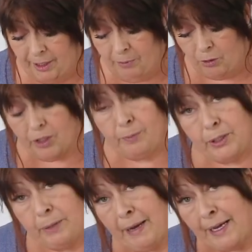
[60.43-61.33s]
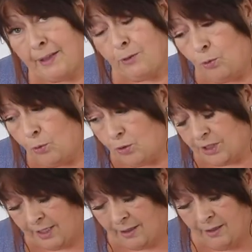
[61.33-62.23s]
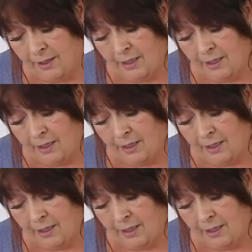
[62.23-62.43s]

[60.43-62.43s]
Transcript: I'm not going to put it back in the water.